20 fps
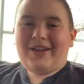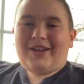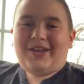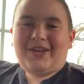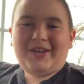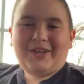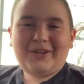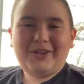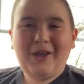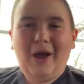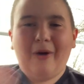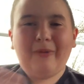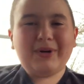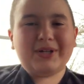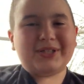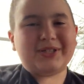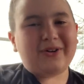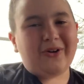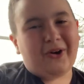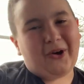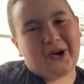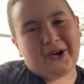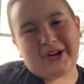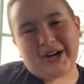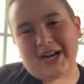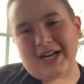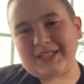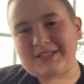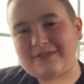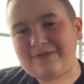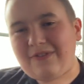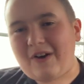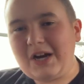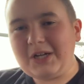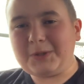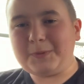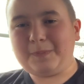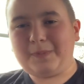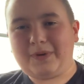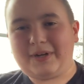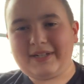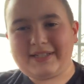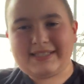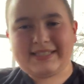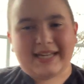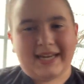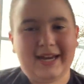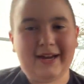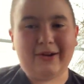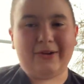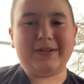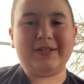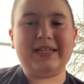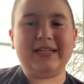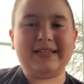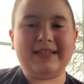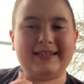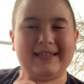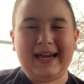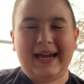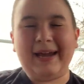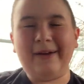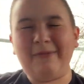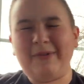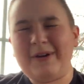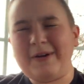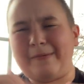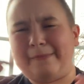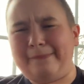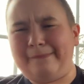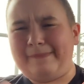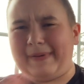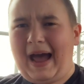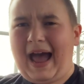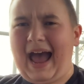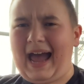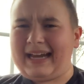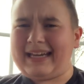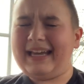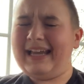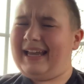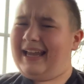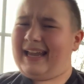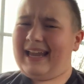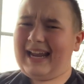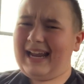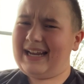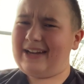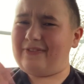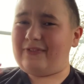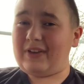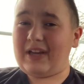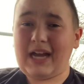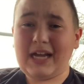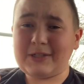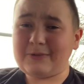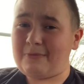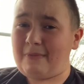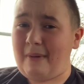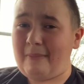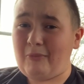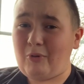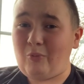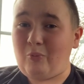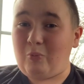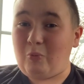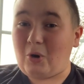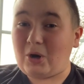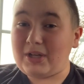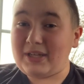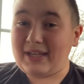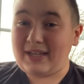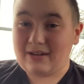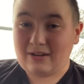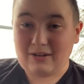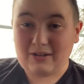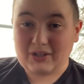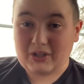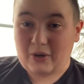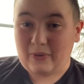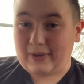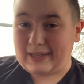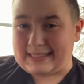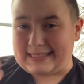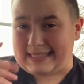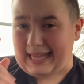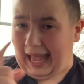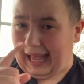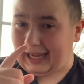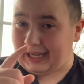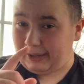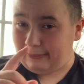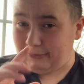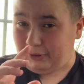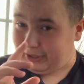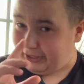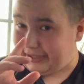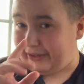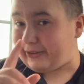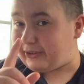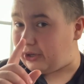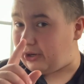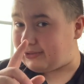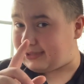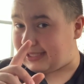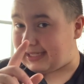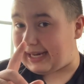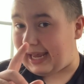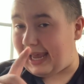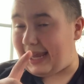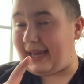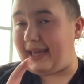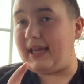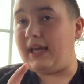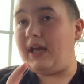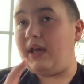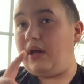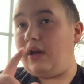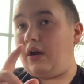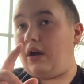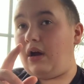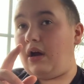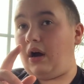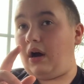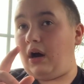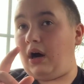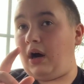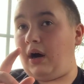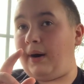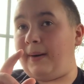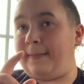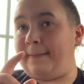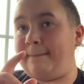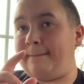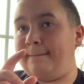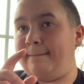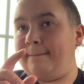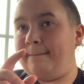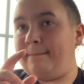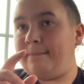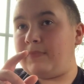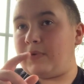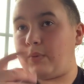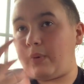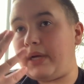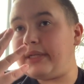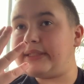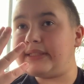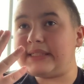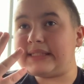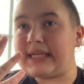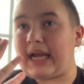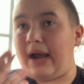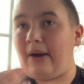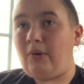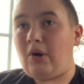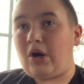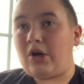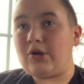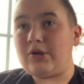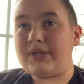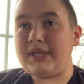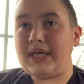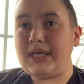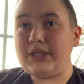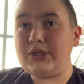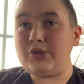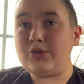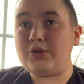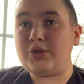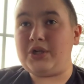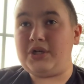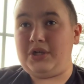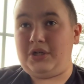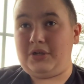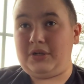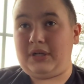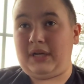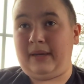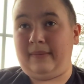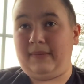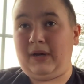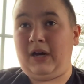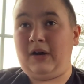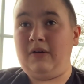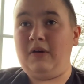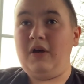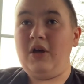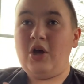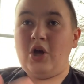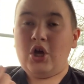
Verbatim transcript: Yo, what's going on guys? Fresh Bricks here. Today we are back. And if you guys remember one year ago, exactly one year ago today, um, the Rise of Skywalker teaser trailer came out.